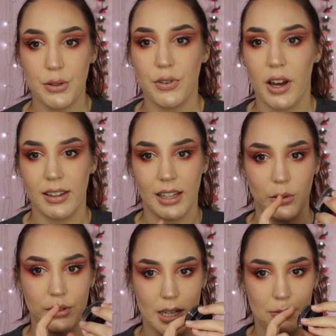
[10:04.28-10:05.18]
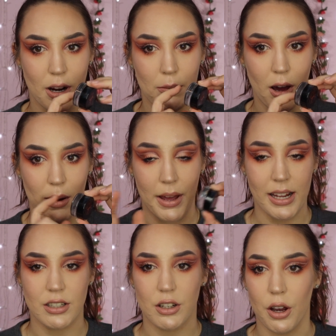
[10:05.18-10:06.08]
find that your dip brow
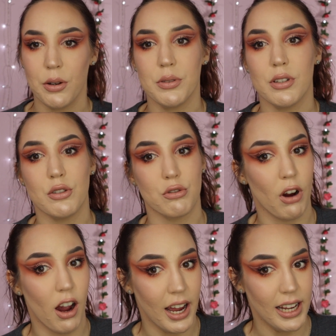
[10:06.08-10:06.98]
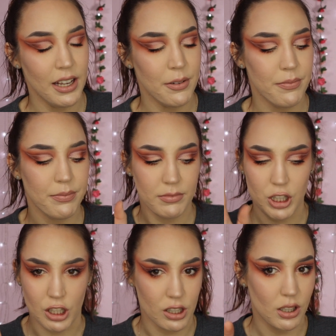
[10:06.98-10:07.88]
pomade goes dry,
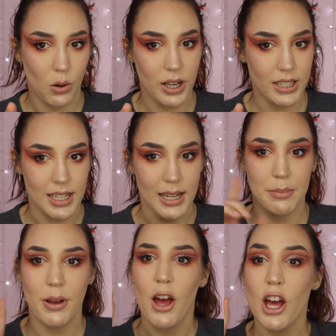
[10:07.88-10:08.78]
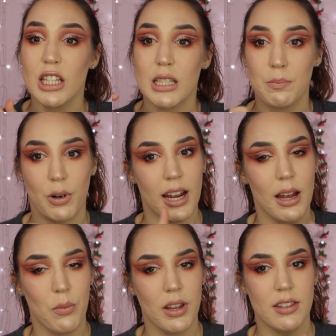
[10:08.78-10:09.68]
just a quick tip, spray
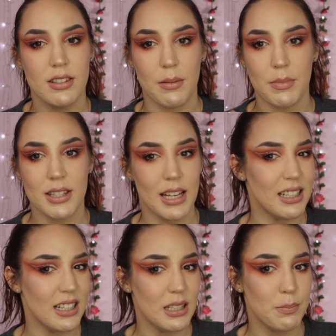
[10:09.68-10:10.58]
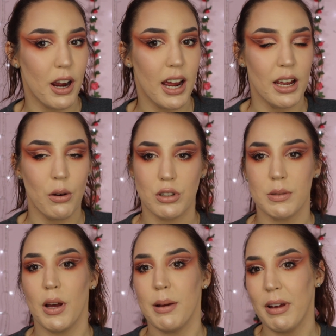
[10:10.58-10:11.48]
it with some setting spray or
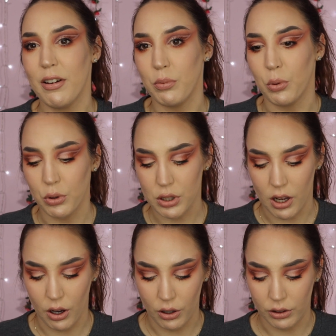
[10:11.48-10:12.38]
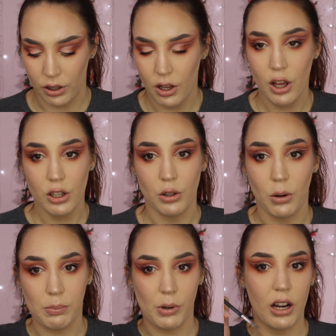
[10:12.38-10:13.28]
just put a bit of water on
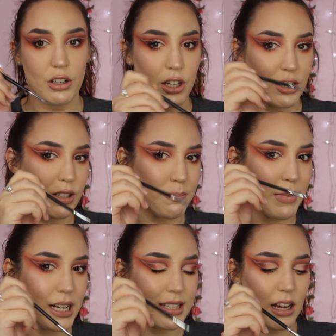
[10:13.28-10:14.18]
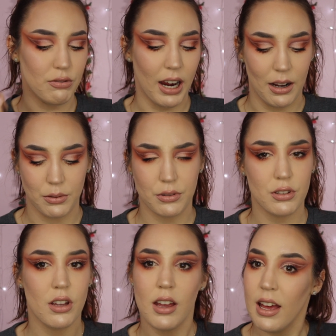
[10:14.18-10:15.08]
your brush and just mix it
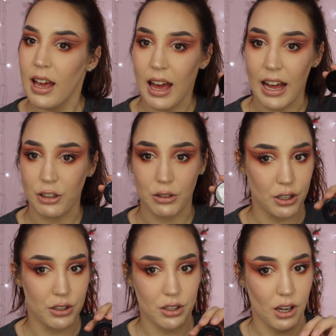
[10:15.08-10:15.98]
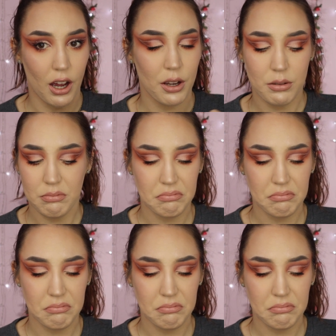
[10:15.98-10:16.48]
around and you're good to go.